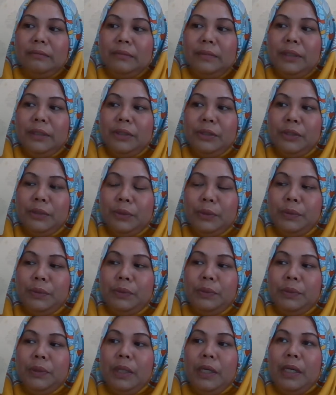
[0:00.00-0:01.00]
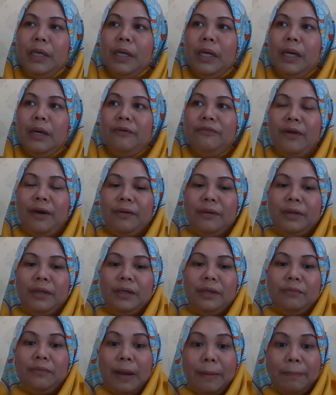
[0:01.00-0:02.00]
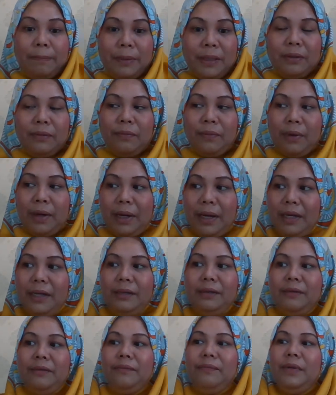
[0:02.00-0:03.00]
into a very rapid rate.